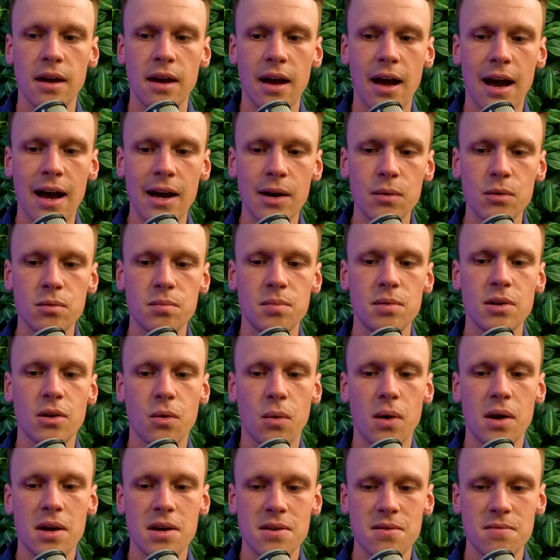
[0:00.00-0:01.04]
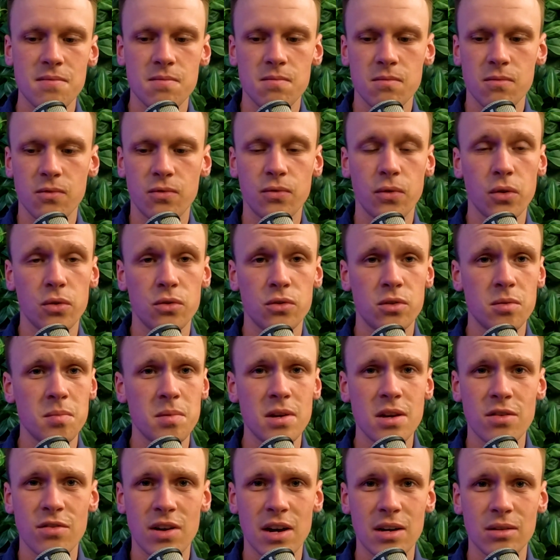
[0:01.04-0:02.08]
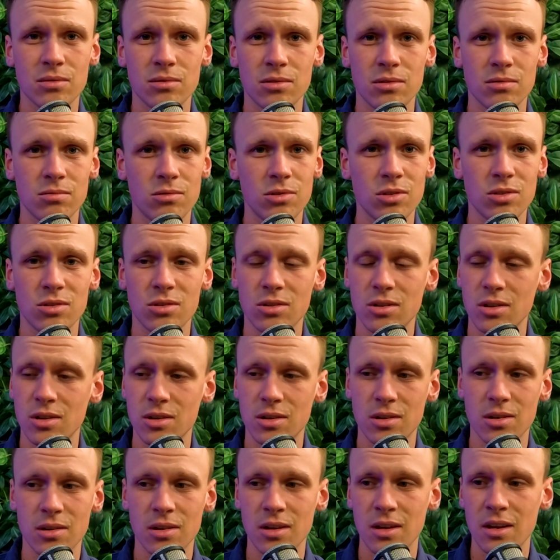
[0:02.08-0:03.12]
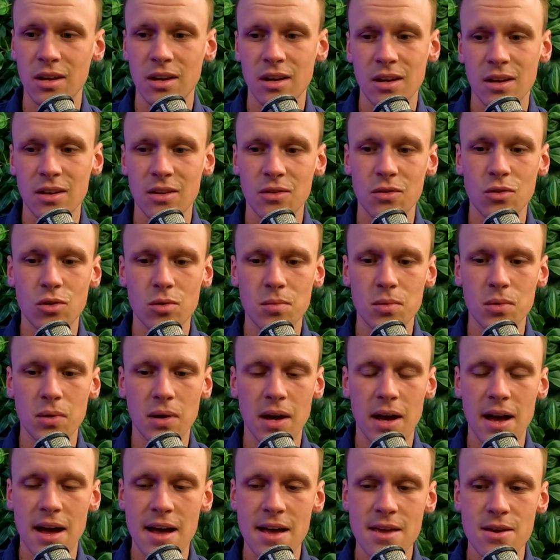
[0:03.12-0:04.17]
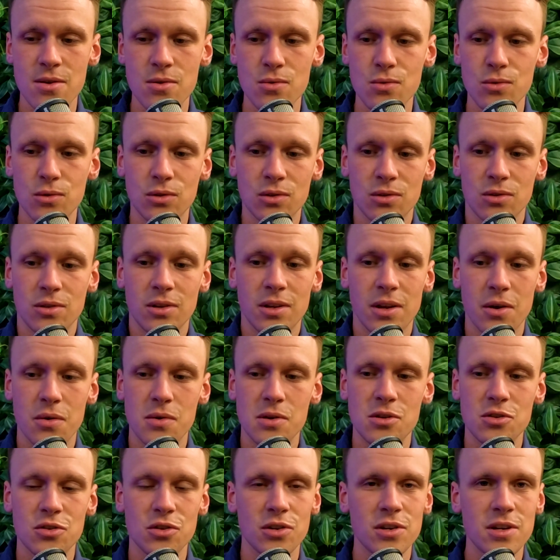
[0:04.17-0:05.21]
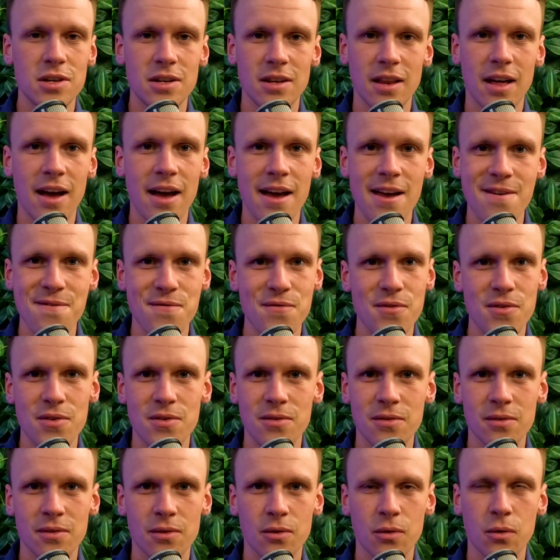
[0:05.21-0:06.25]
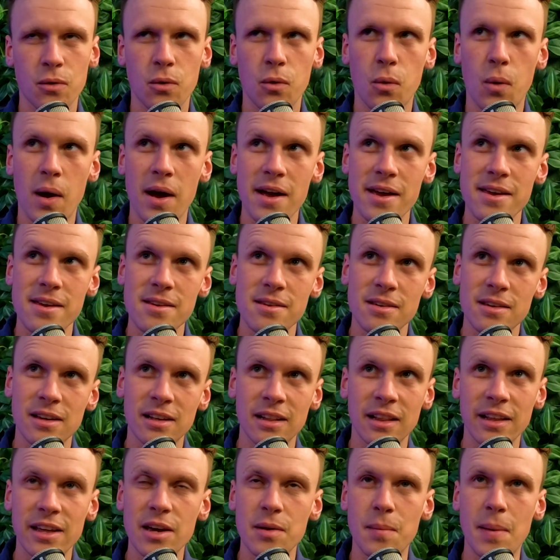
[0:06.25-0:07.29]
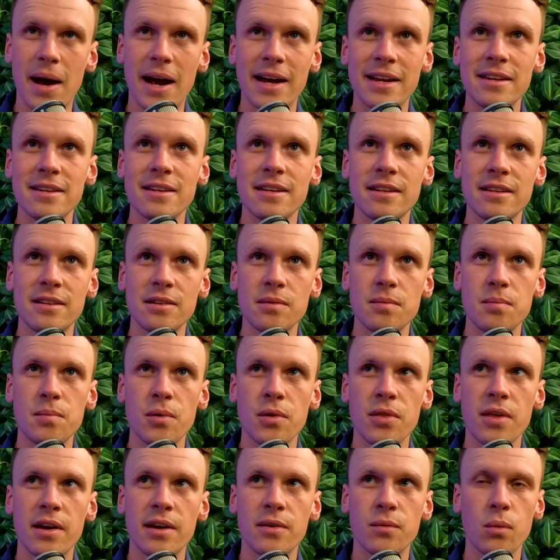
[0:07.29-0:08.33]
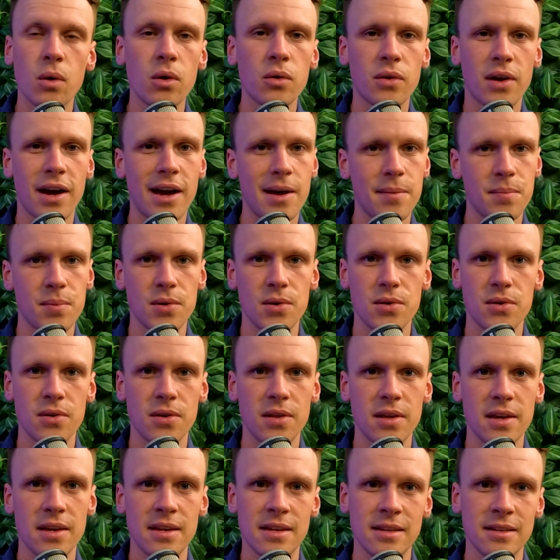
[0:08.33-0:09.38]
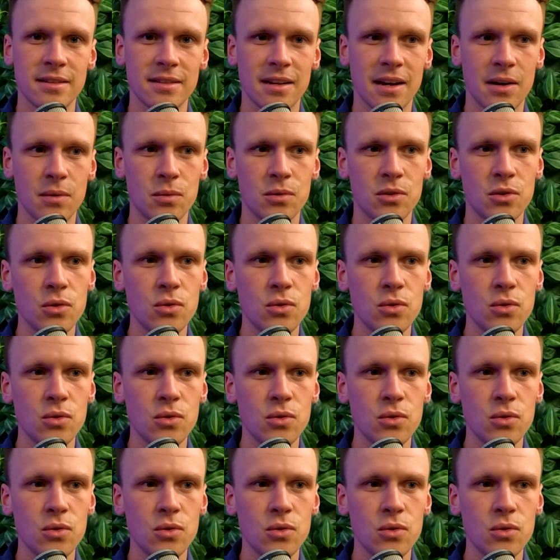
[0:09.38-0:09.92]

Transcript: I would be quite fun to be around, just a normal guy who's, enjoying life and quite clear-minded. But then what would happen is I would do